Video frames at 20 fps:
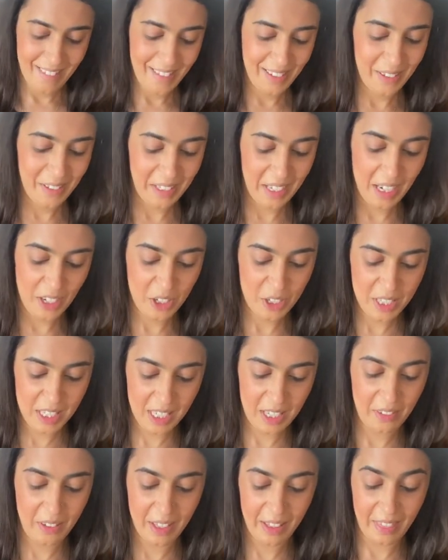Okay, just
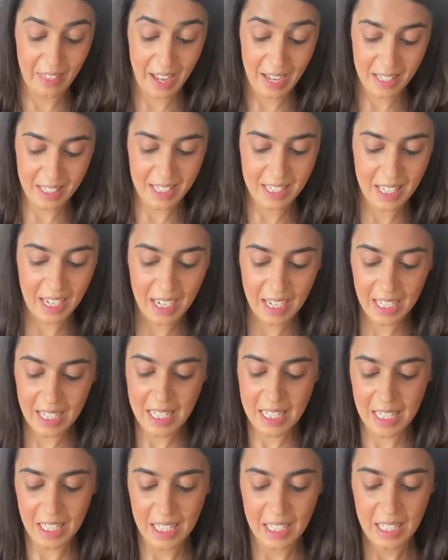giving that side
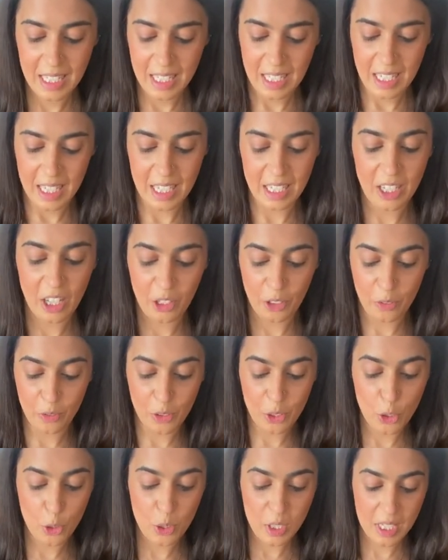another
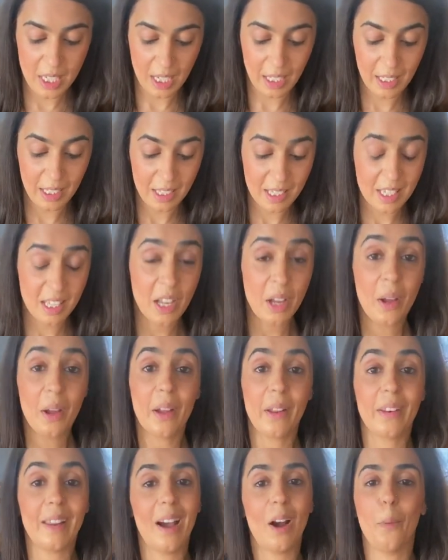few seconds.
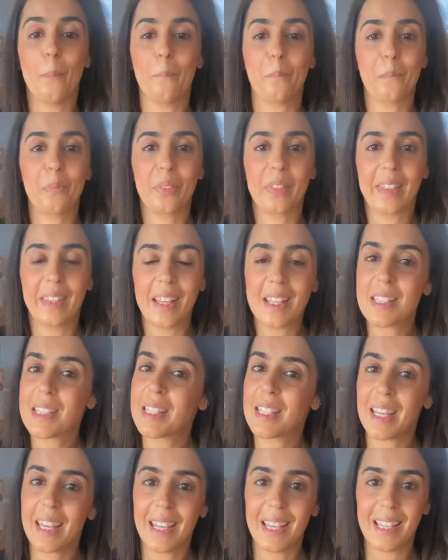Now, this
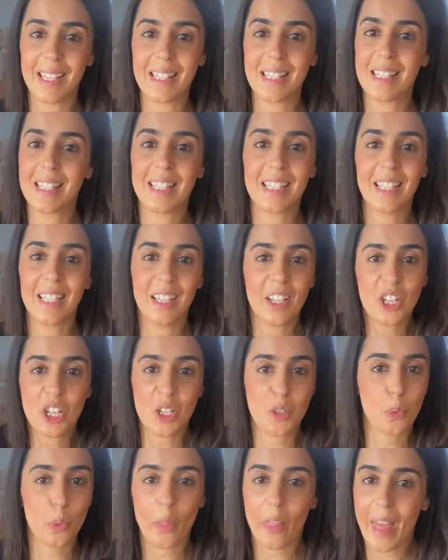is
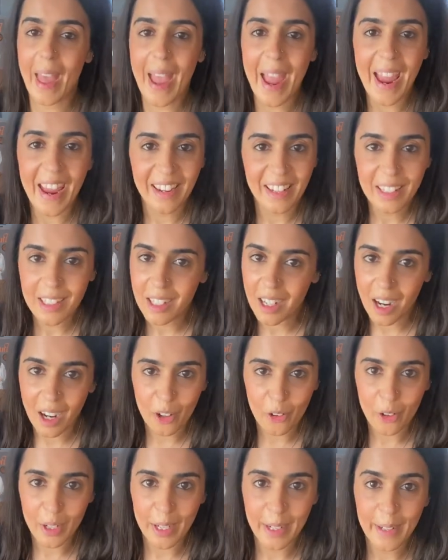delicious with any
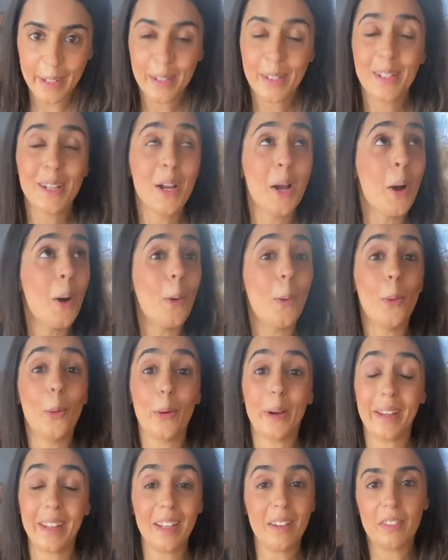curry, or
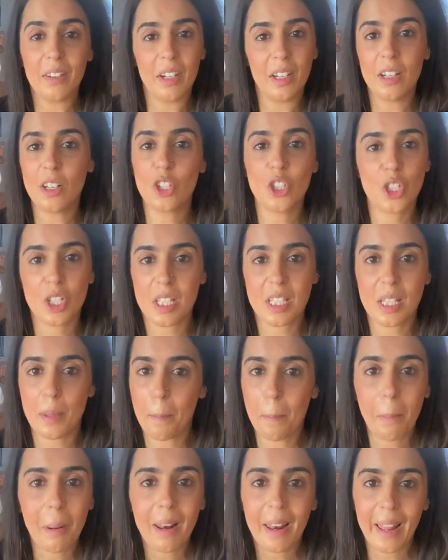even just
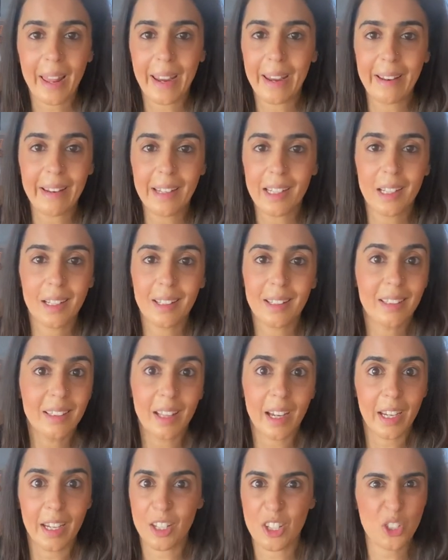some plain
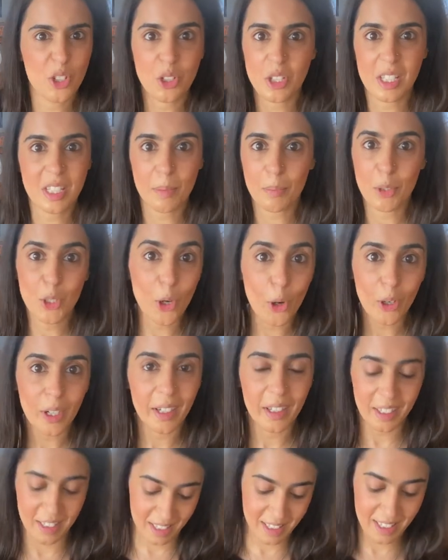dahi, so just some
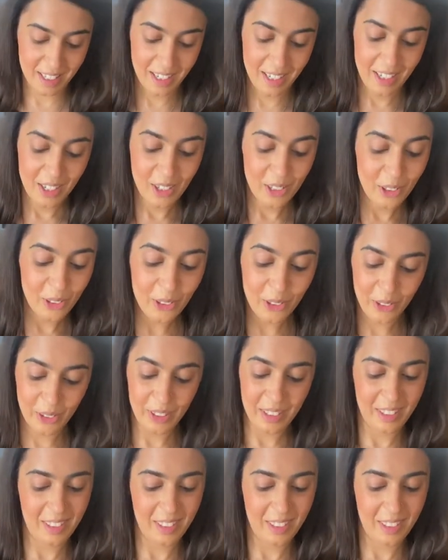yogurt, or